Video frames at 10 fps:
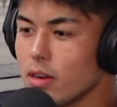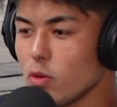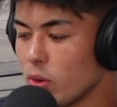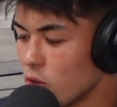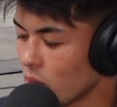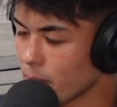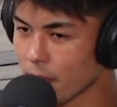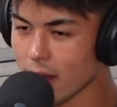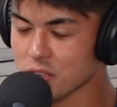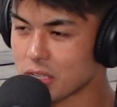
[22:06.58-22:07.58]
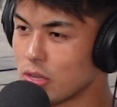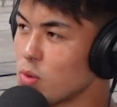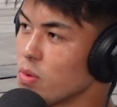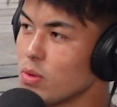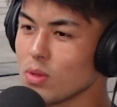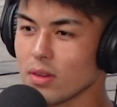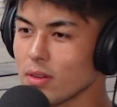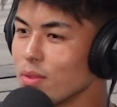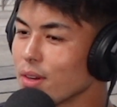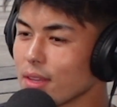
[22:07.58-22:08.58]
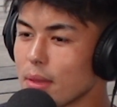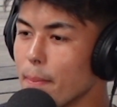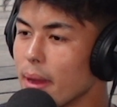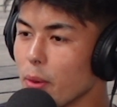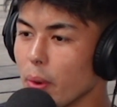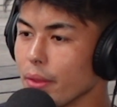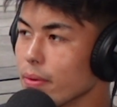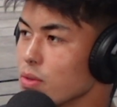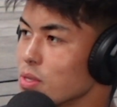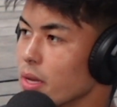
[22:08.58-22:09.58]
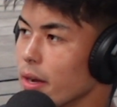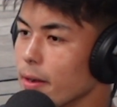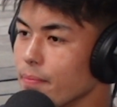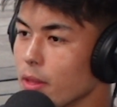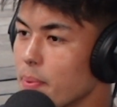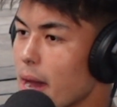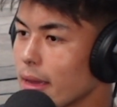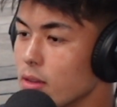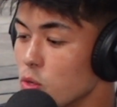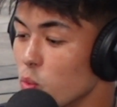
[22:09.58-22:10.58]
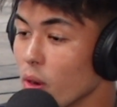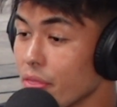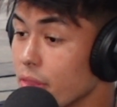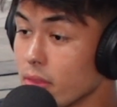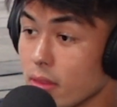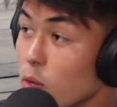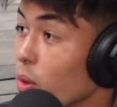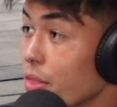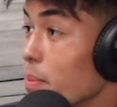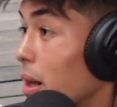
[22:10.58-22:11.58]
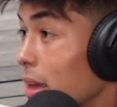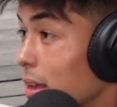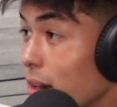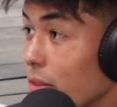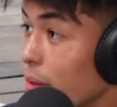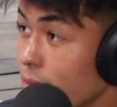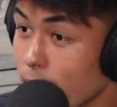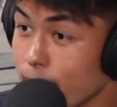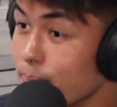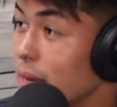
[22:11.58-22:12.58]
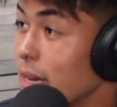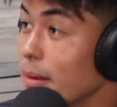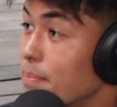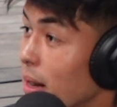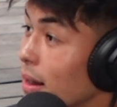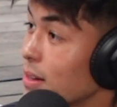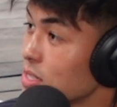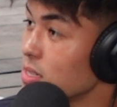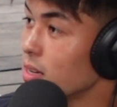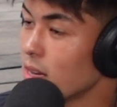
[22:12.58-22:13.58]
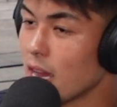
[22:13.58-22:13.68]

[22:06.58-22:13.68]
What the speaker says: you know, when you think of boxing, you look at the Mayweathers, the Pacquiao. You want the money. You know, the big bucks.